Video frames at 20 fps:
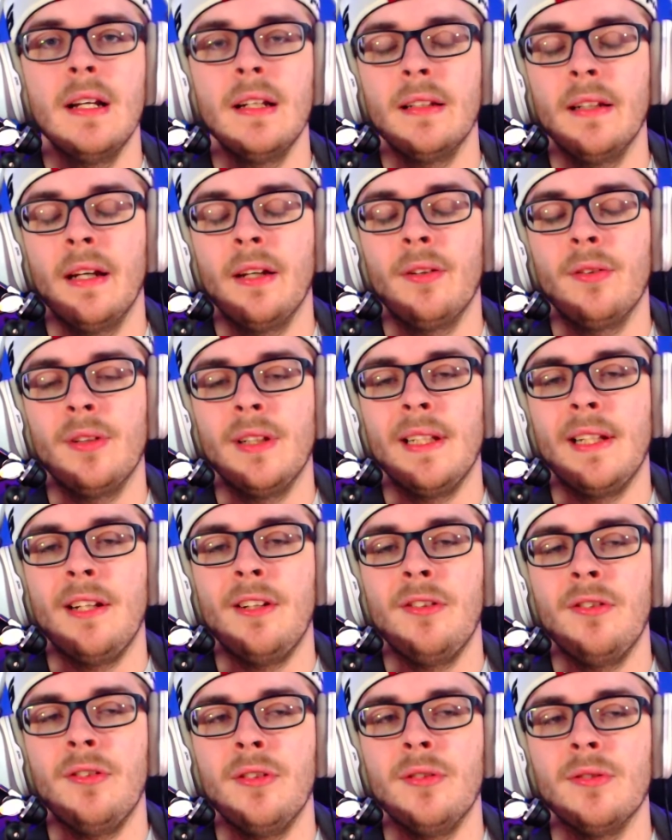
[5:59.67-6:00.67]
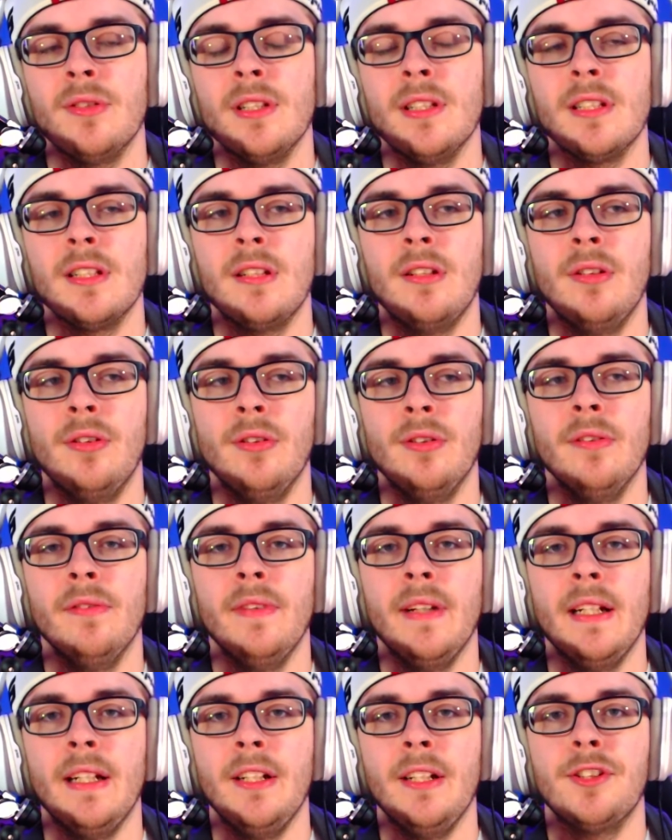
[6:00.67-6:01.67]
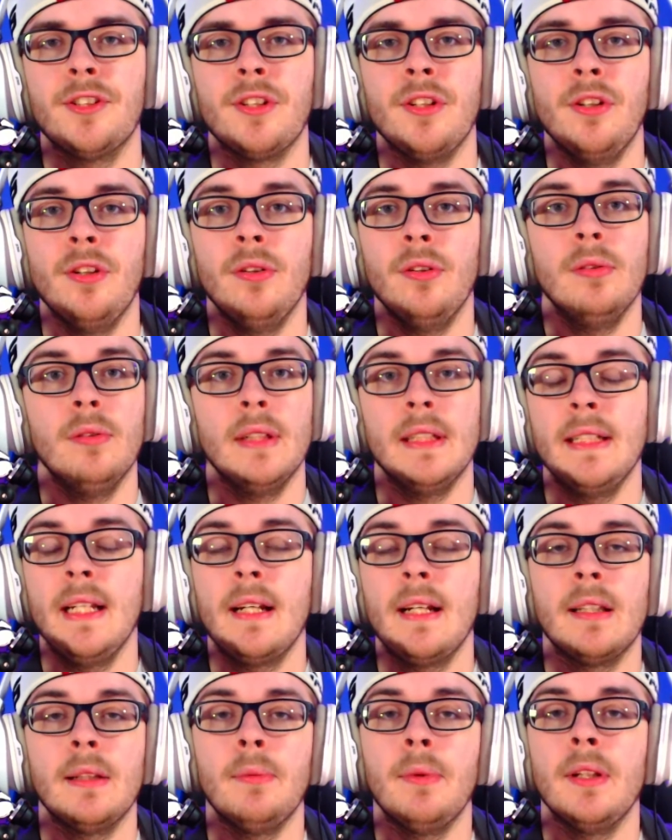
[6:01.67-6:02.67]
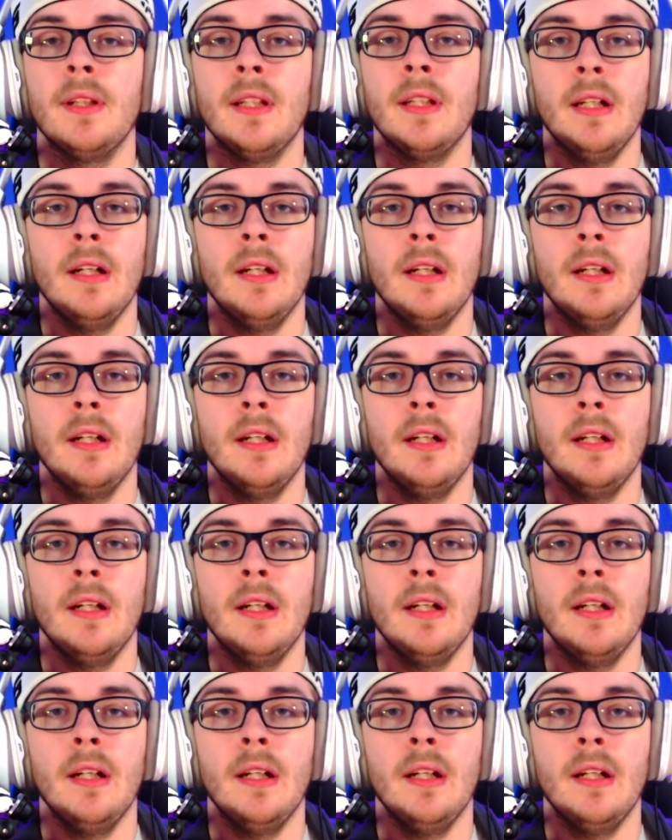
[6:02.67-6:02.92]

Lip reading: Not only can you use this to your advantage to know exactly where they